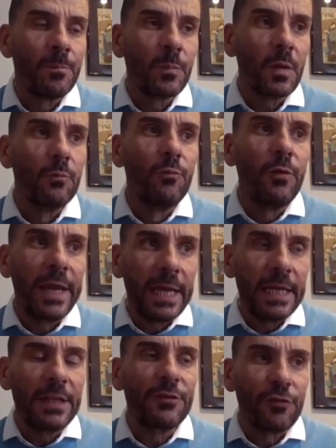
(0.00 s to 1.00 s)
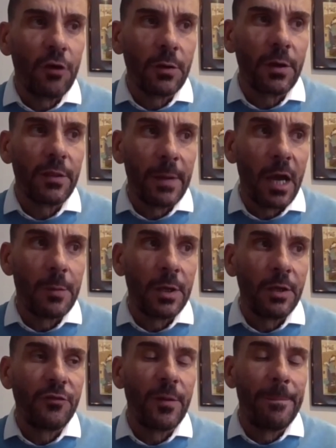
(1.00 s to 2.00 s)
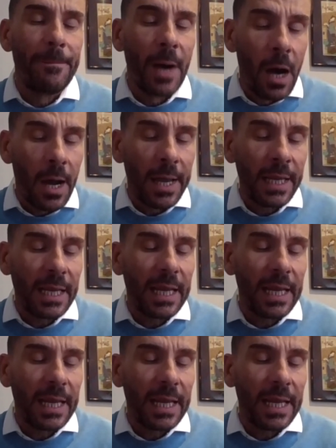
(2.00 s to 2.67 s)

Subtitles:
really strong at the moment, Dubai